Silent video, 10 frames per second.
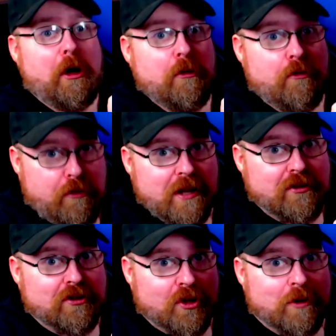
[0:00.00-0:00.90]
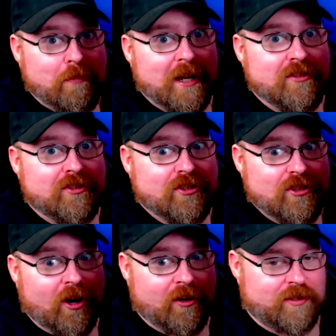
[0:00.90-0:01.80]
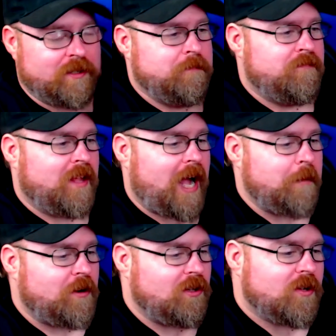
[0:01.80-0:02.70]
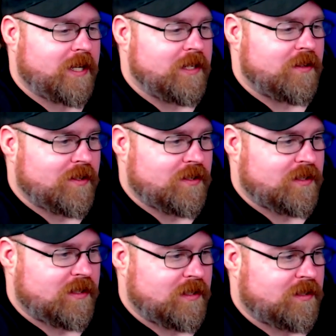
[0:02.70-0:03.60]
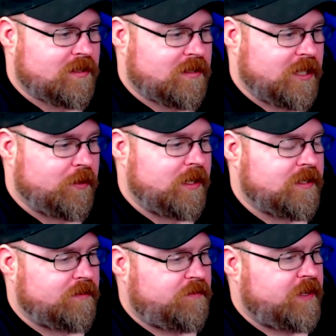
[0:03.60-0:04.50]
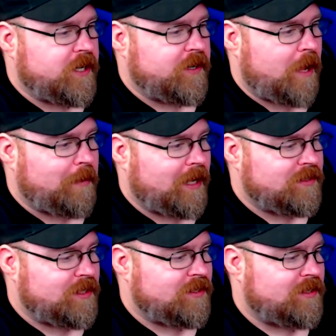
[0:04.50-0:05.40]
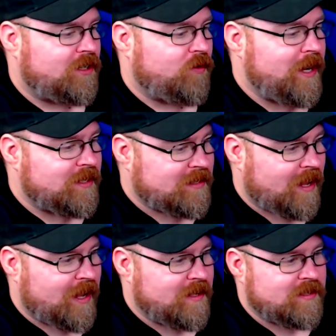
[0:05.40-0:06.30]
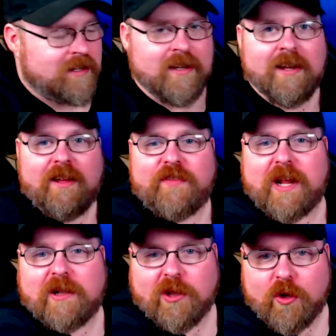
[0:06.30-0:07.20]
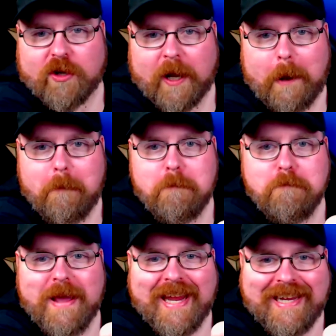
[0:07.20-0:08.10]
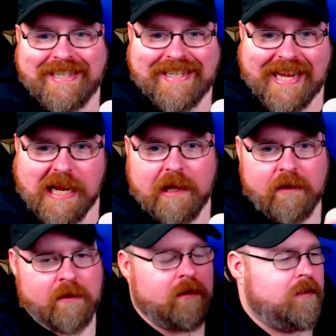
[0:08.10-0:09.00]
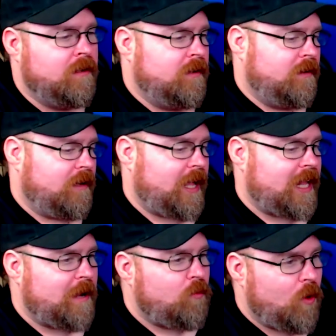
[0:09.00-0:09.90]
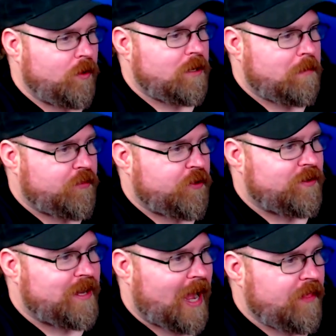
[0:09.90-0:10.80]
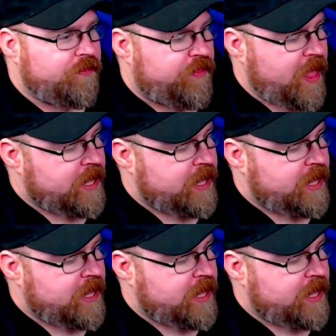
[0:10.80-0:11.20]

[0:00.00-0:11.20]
This is a good place to start. I'm going to look into this series of figure now because this is a great size. They look amazing, and I'm willing to bet they're not that